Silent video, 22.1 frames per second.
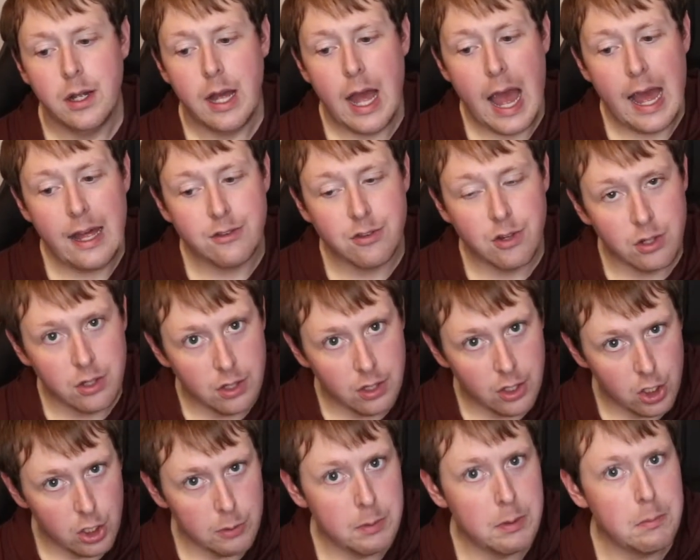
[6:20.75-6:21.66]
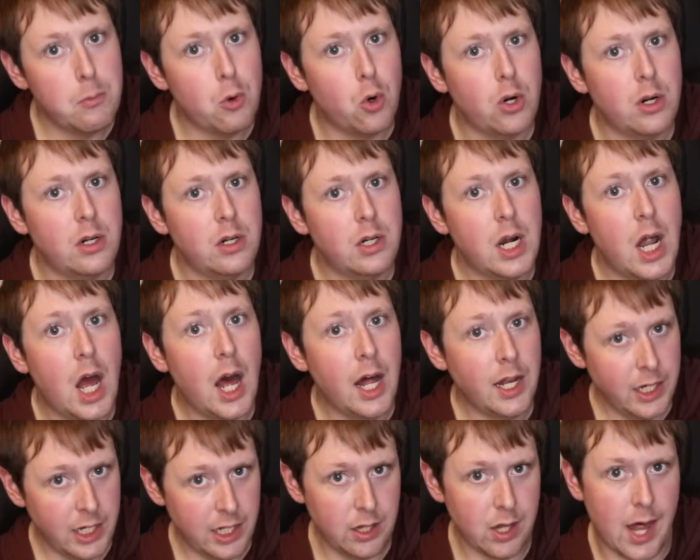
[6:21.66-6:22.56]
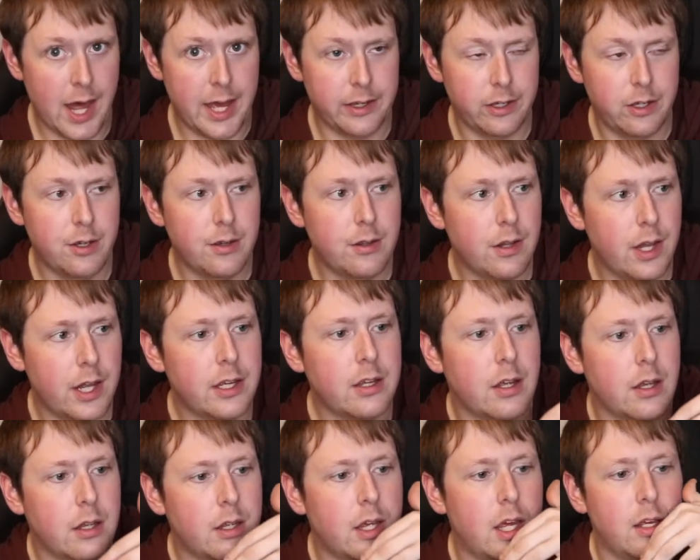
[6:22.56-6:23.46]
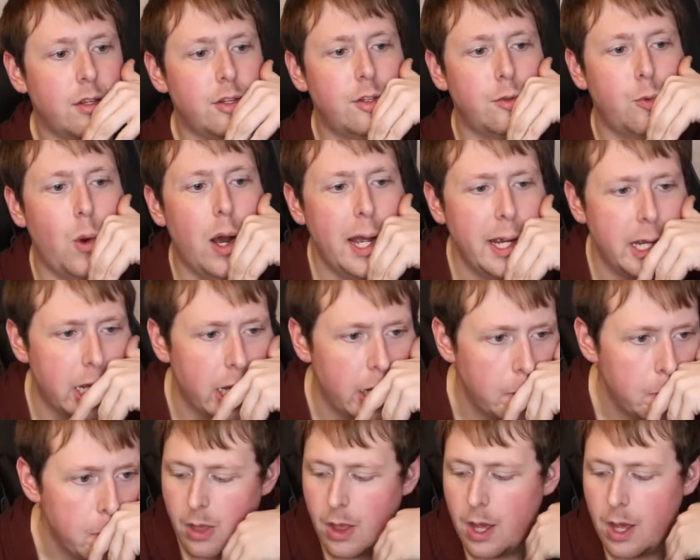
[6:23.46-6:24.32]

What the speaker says: as a little bit more honey-like, like a King's Hawaiian.